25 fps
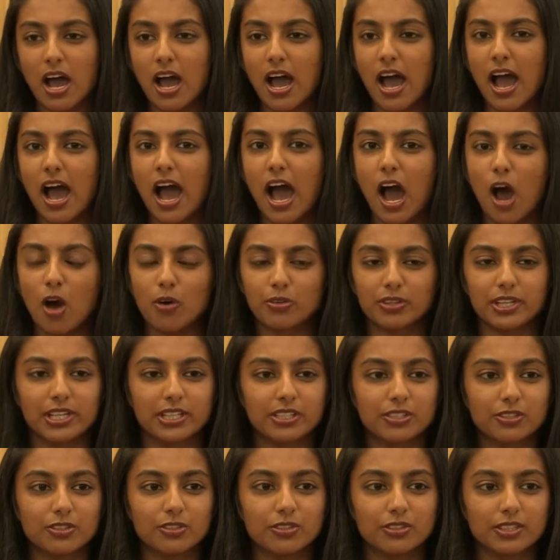how they
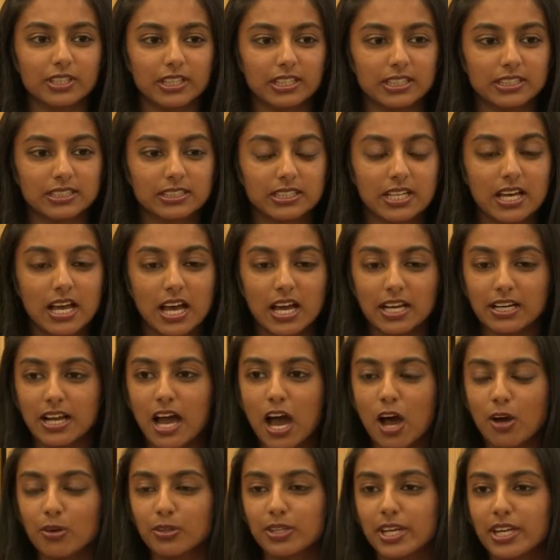do this and
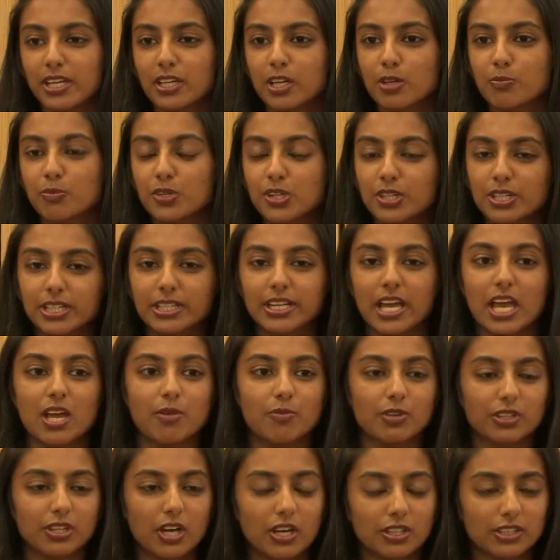how they communicate
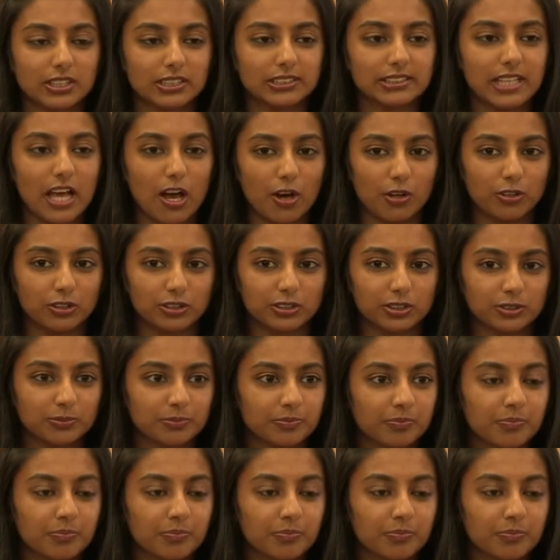with other cells.